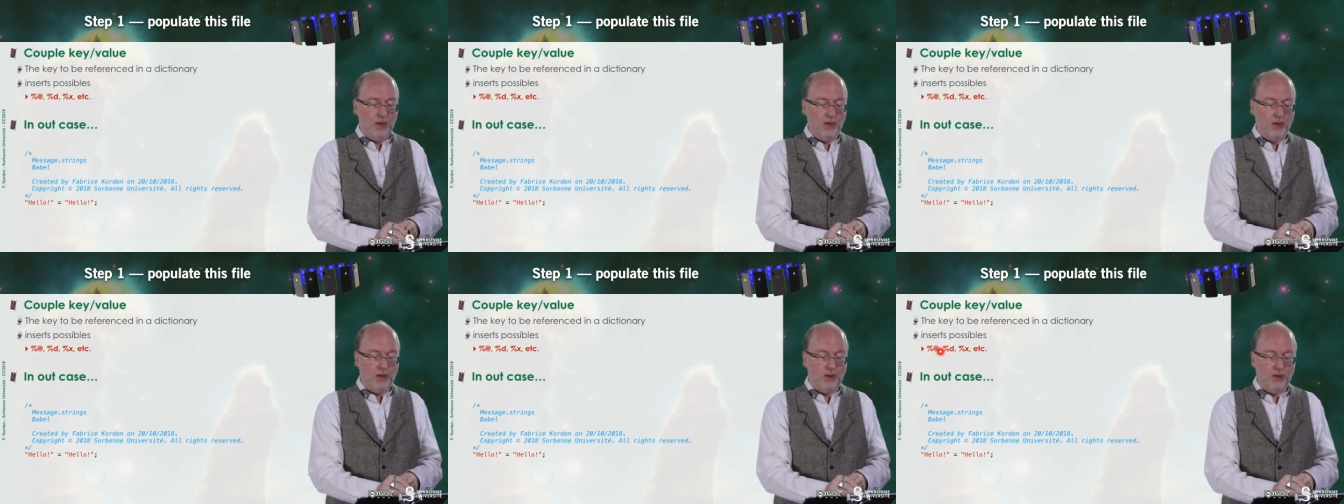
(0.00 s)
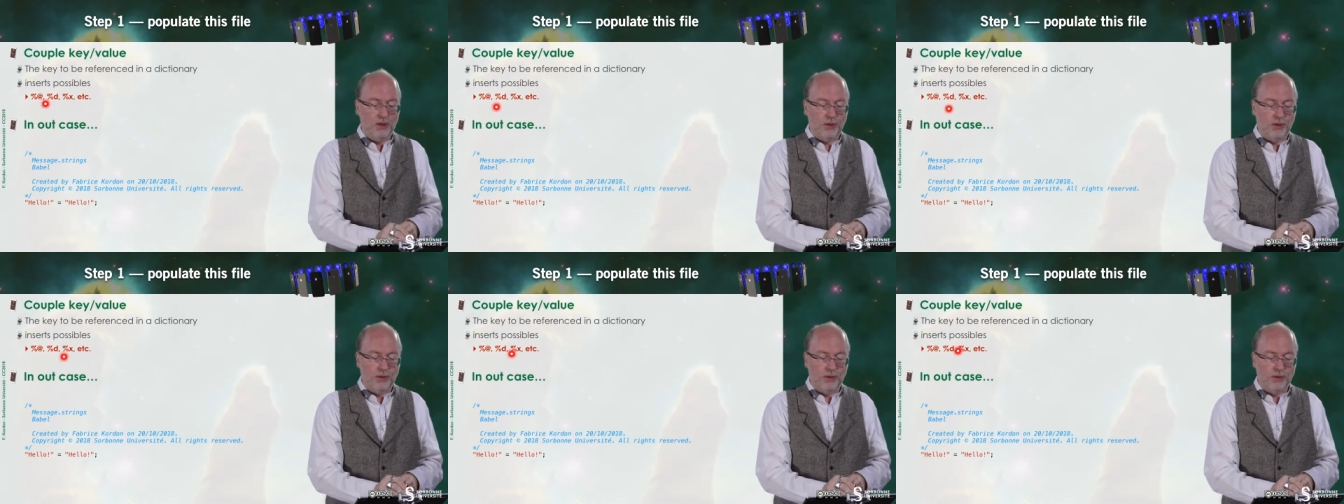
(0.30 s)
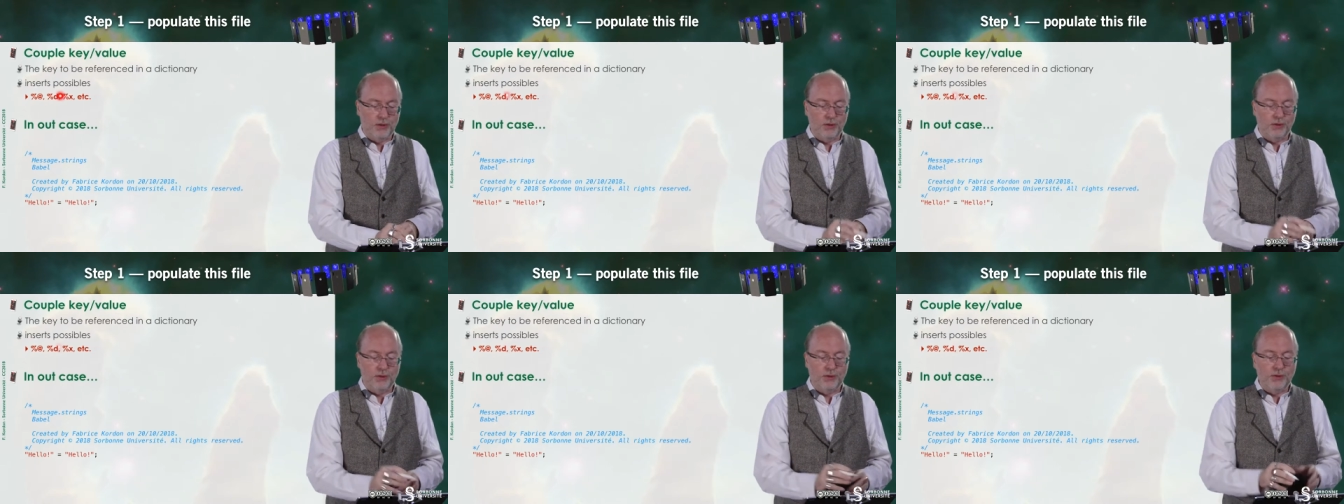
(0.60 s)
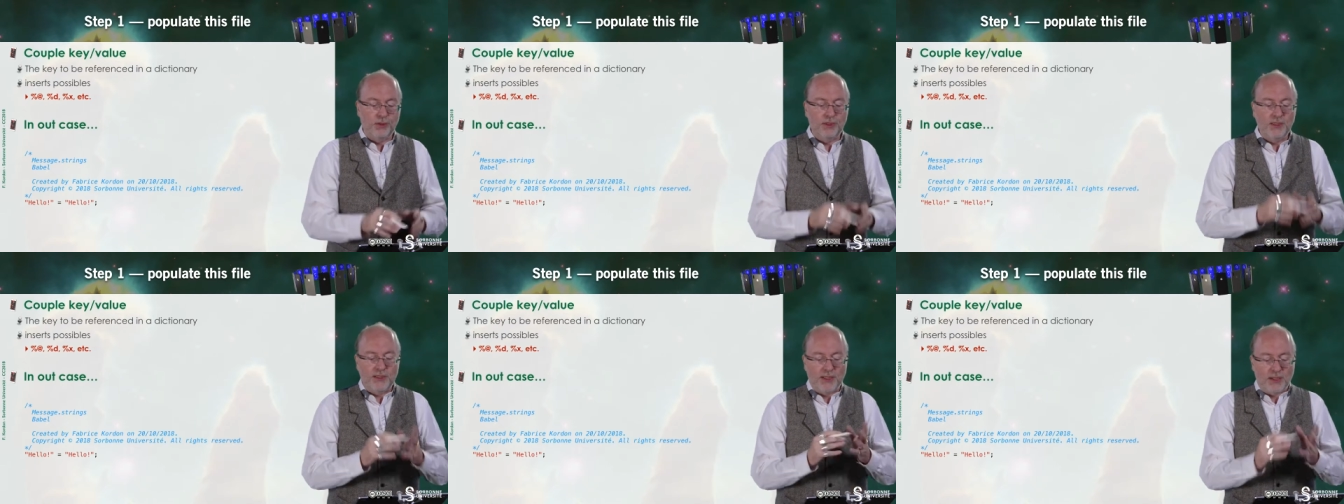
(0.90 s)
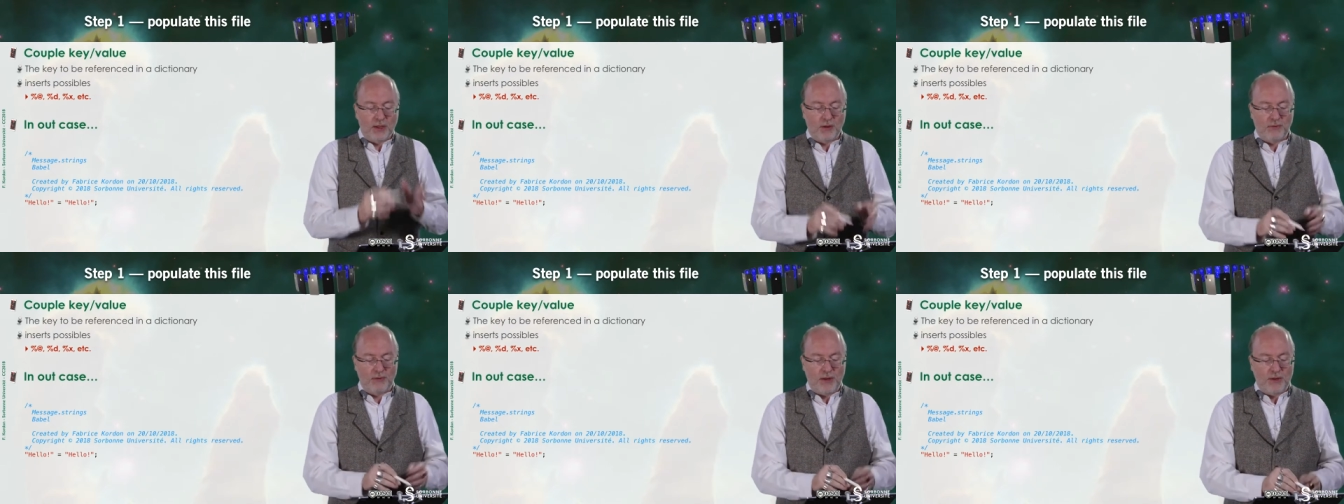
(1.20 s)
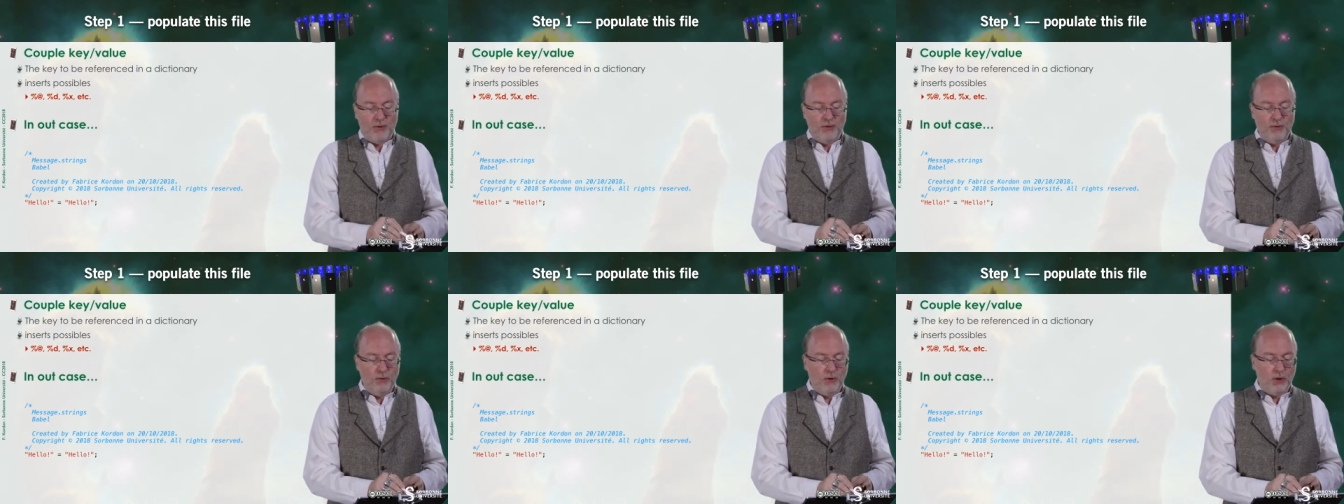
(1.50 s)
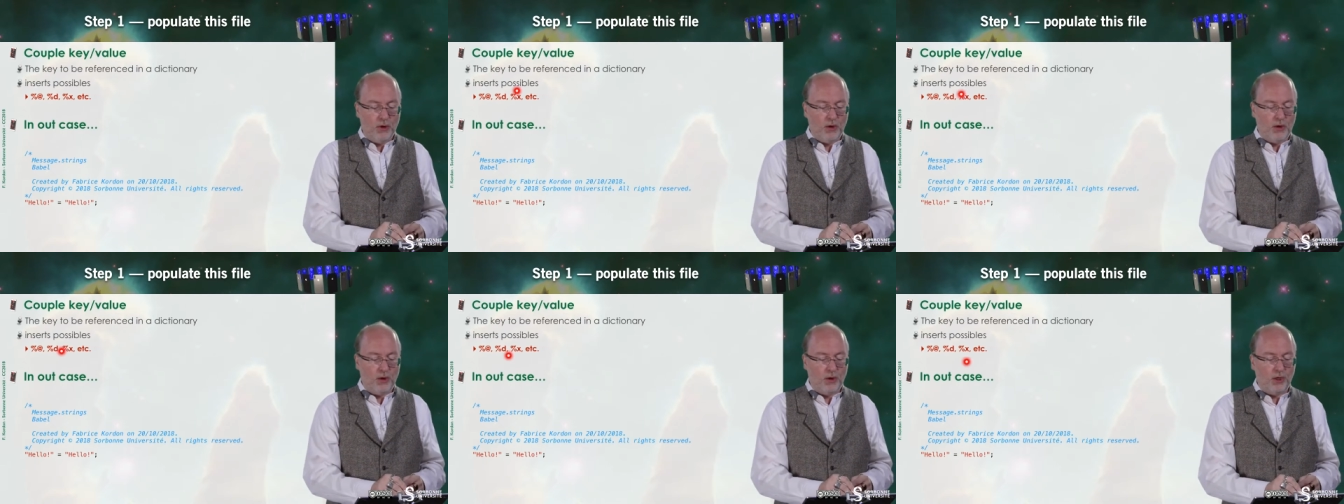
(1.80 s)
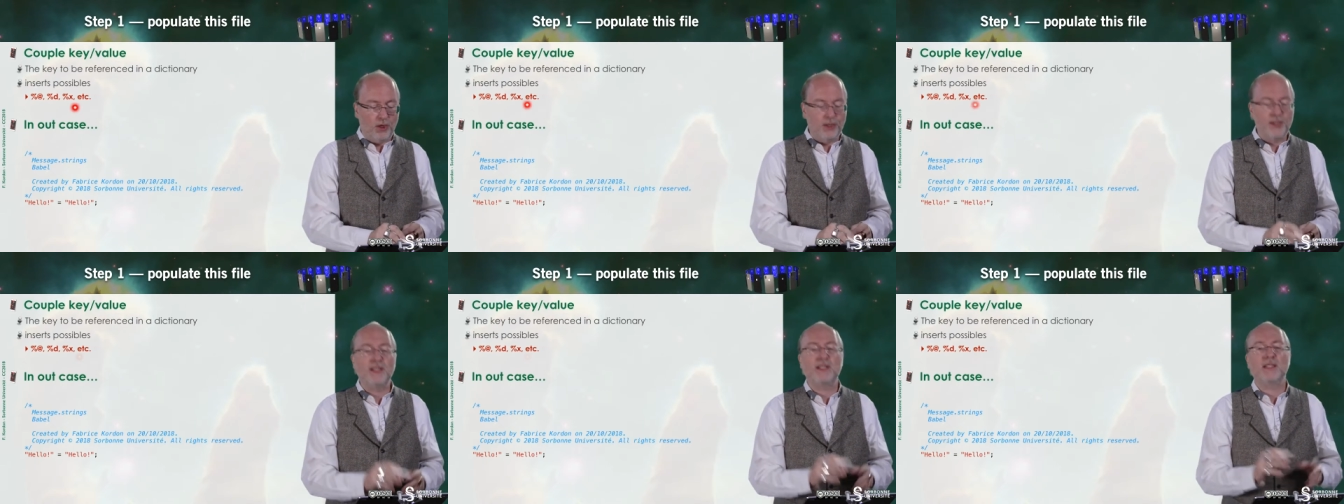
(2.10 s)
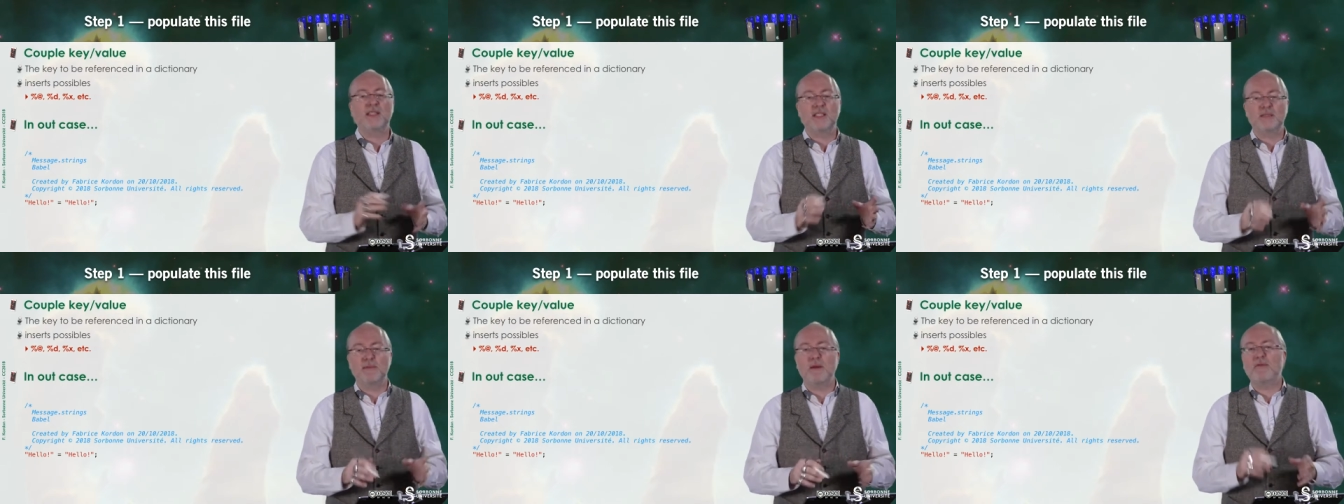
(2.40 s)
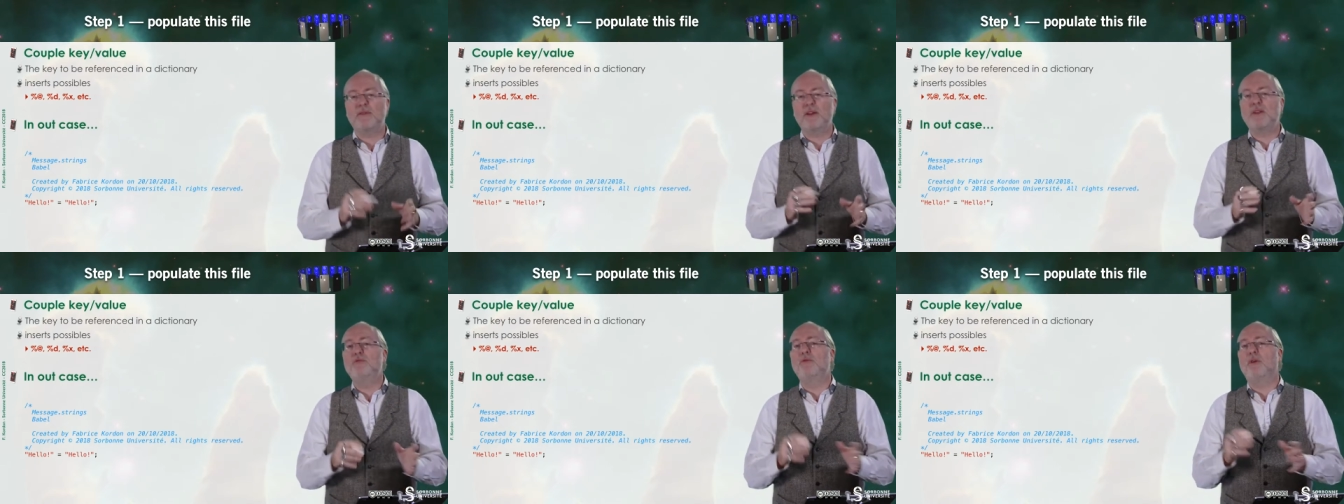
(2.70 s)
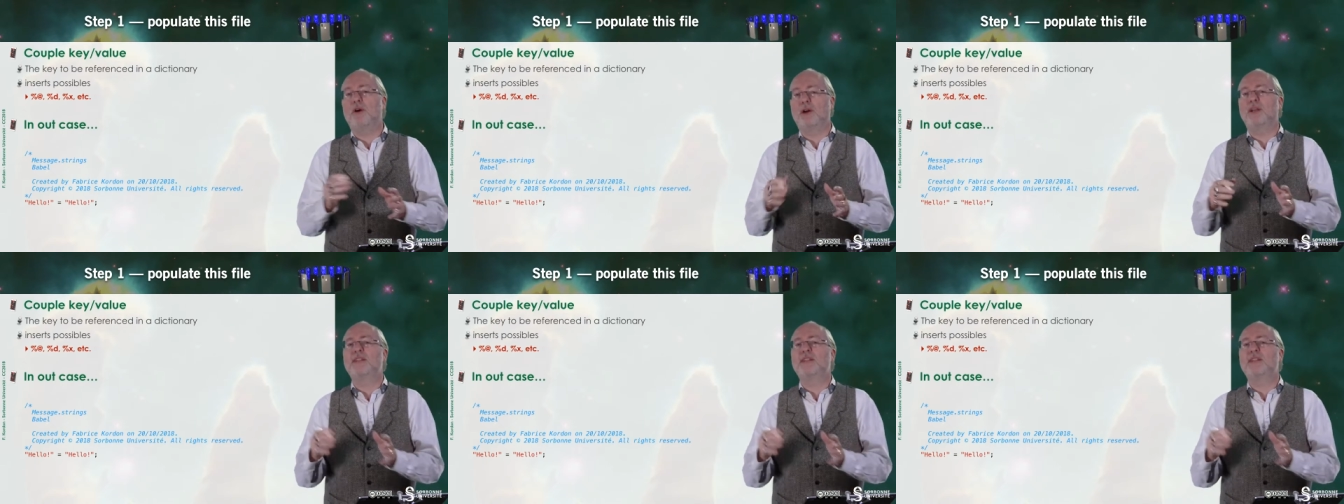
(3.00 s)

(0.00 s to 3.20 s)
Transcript: Uh, an integer value or an hexadecimal value,